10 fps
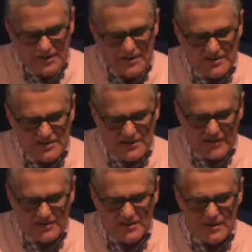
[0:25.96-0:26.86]
is
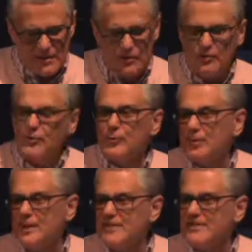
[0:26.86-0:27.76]
2 Timothy
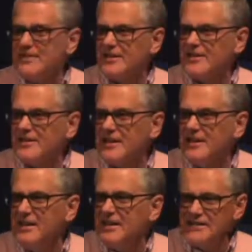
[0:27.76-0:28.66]
3 16 and